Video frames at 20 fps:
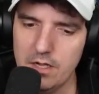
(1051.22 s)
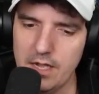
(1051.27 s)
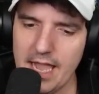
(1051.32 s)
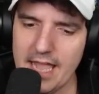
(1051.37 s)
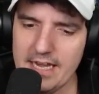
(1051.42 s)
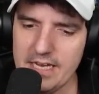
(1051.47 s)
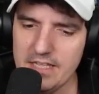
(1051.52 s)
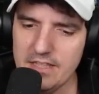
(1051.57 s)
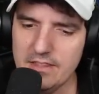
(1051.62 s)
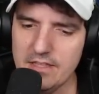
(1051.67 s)

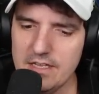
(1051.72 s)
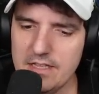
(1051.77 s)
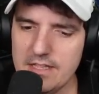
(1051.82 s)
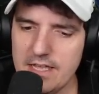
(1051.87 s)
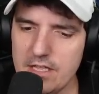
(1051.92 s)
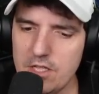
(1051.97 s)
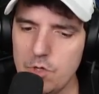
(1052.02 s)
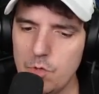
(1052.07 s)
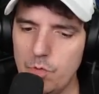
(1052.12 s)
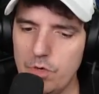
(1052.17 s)
anything
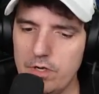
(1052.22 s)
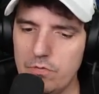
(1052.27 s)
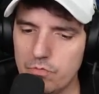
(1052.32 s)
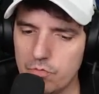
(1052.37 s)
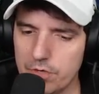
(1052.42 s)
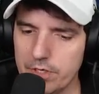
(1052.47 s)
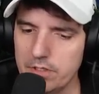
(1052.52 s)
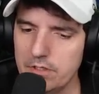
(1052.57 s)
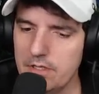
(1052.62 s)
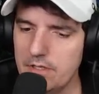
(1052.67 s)
that you would
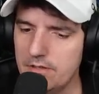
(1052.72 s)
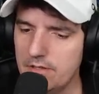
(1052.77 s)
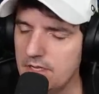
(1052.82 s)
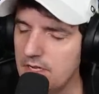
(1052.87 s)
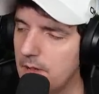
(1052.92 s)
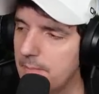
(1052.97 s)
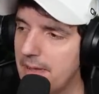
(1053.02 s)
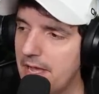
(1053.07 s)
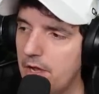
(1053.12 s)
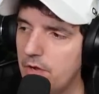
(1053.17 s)
really
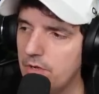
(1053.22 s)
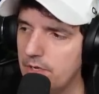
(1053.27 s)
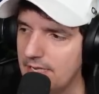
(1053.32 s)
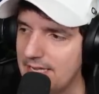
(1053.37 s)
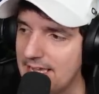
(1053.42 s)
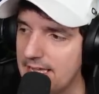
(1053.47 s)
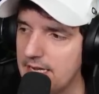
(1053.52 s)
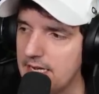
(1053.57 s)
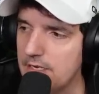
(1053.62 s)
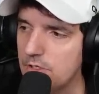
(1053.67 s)
think about
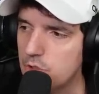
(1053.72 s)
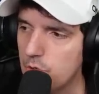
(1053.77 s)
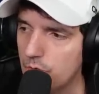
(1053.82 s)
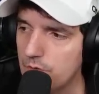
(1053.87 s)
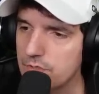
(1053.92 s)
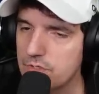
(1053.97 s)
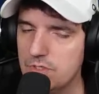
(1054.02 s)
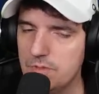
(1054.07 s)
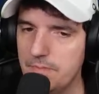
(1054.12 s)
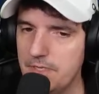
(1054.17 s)
getting
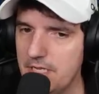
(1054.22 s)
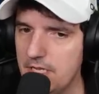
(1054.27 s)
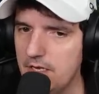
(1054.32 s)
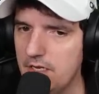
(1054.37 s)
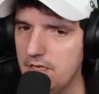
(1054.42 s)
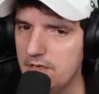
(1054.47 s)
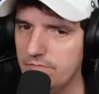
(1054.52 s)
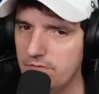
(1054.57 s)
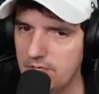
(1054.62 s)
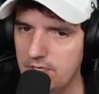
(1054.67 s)
towards the
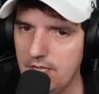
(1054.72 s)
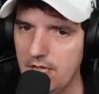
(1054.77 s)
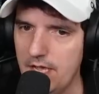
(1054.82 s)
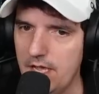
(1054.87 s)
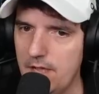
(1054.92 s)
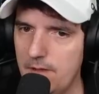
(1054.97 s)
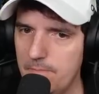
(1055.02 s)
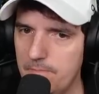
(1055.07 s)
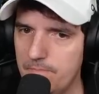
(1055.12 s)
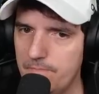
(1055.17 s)
beginning of the
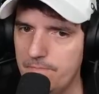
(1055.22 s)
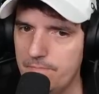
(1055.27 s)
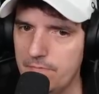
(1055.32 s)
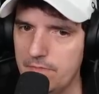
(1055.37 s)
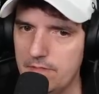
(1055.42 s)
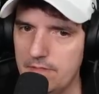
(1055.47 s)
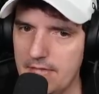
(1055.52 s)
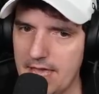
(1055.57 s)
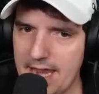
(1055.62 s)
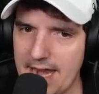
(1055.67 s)
game
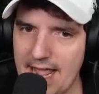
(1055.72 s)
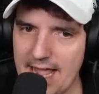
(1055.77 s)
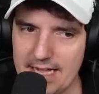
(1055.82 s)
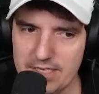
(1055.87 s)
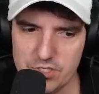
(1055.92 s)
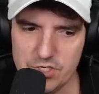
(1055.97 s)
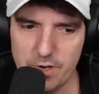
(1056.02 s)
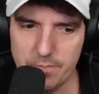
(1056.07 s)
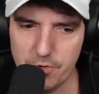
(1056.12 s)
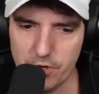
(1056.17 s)
that
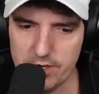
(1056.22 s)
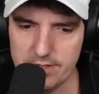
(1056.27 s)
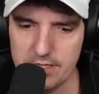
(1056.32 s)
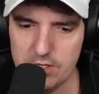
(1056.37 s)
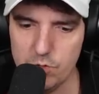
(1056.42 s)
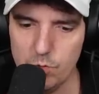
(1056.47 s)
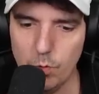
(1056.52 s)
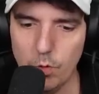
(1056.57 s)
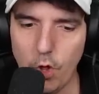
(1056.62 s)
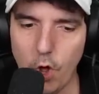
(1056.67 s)
has an upgrade that
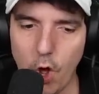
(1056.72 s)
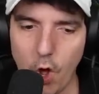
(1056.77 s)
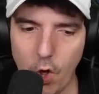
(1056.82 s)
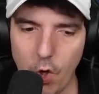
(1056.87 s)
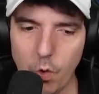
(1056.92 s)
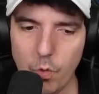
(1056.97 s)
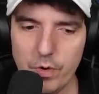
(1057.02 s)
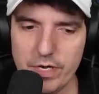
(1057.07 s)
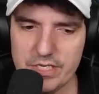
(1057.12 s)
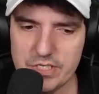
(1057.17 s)
you will
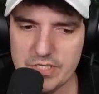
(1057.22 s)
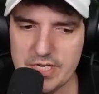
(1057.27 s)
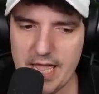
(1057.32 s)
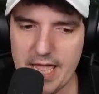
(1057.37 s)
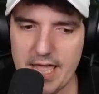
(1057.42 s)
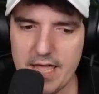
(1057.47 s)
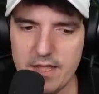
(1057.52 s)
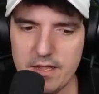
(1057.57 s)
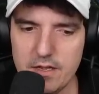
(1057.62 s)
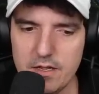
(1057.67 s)
always
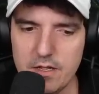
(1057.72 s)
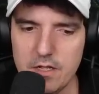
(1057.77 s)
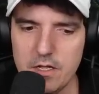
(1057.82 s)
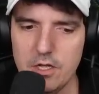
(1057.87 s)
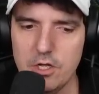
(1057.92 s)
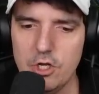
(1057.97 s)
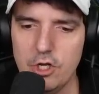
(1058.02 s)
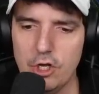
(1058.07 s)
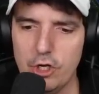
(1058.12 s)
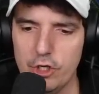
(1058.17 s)
get,
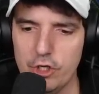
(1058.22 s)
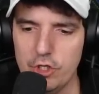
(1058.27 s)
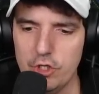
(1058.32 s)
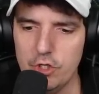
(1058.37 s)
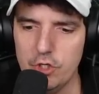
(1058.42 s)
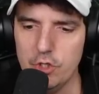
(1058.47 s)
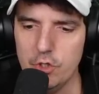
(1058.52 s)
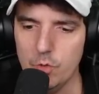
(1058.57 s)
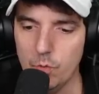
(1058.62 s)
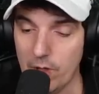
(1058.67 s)

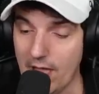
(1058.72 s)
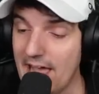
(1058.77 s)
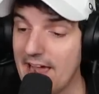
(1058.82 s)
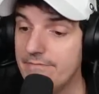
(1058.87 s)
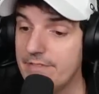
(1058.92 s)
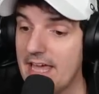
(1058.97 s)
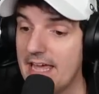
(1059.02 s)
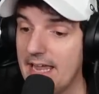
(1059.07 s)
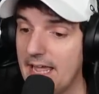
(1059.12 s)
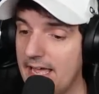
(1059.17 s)
you have
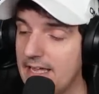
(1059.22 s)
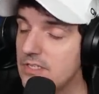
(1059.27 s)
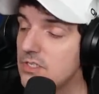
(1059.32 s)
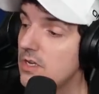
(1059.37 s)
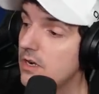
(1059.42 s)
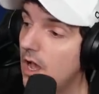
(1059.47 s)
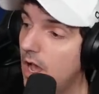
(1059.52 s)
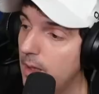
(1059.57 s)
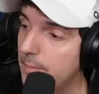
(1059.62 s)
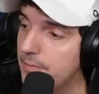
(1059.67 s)
that as
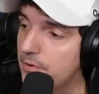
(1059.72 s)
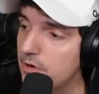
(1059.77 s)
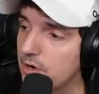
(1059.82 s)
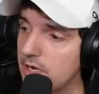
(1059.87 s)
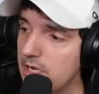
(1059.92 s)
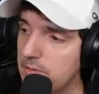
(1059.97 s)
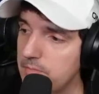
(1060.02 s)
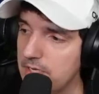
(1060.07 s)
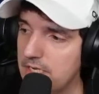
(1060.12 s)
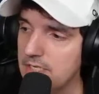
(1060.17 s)
an
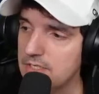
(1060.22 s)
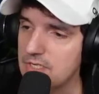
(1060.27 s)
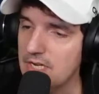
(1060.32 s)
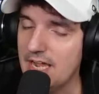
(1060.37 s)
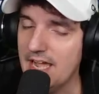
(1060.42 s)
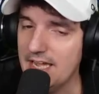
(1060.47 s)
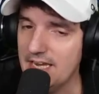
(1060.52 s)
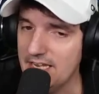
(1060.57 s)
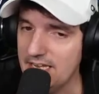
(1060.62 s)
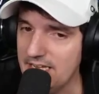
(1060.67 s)
upgrade because it
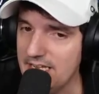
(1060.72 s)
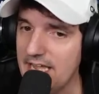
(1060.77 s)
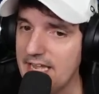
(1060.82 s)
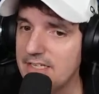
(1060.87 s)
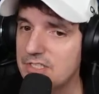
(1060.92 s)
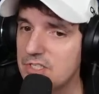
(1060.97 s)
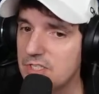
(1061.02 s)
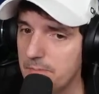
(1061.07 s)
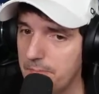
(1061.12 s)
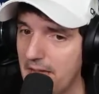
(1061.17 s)
kind of
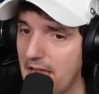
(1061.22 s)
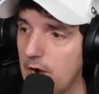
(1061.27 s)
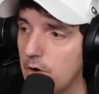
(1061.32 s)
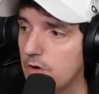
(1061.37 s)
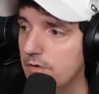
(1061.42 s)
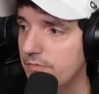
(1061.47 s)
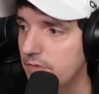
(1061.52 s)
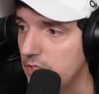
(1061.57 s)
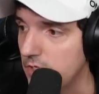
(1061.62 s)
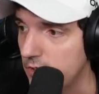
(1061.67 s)
gates the power
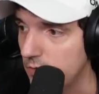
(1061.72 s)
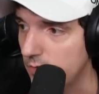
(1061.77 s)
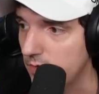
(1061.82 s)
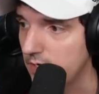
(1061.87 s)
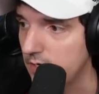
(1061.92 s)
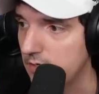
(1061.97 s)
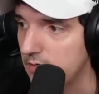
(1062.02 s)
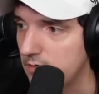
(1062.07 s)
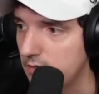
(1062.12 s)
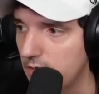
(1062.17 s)
of the
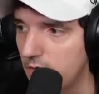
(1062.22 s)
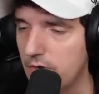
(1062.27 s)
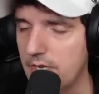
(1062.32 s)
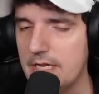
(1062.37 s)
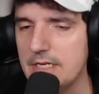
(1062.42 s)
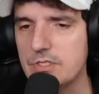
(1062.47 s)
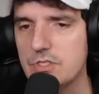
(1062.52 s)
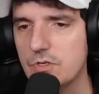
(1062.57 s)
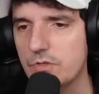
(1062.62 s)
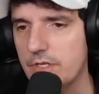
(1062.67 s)
unit.
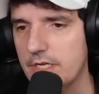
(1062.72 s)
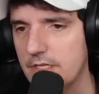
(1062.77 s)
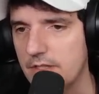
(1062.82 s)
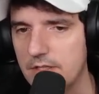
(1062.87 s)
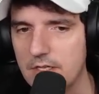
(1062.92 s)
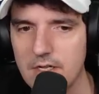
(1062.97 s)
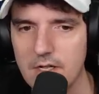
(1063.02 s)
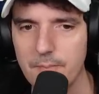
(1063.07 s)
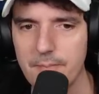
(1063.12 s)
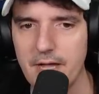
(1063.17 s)
Okay, so, like,
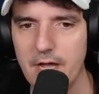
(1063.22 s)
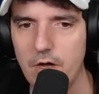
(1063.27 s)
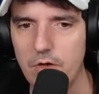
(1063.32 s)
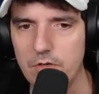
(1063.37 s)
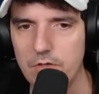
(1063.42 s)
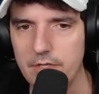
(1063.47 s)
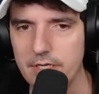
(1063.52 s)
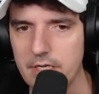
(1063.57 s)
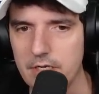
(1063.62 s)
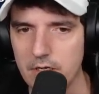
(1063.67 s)
think
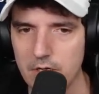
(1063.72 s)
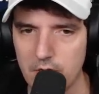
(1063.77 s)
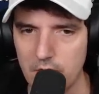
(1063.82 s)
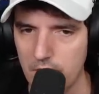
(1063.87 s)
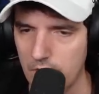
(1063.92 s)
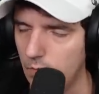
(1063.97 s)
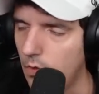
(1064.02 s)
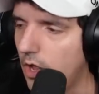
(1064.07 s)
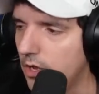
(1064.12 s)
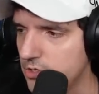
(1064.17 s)
about, like,
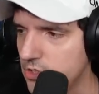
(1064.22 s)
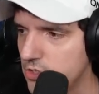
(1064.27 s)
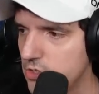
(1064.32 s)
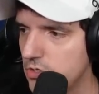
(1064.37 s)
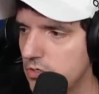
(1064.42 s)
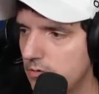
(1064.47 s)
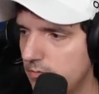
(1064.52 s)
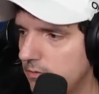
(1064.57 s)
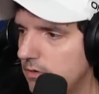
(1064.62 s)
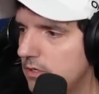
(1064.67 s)
well, I'll just,
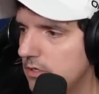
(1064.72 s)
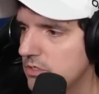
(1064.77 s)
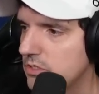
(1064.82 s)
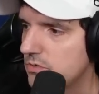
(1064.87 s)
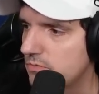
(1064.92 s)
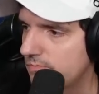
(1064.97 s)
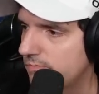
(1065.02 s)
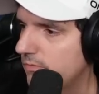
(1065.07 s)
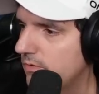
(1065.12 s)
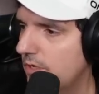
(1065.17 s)

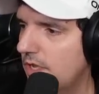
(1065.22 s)
because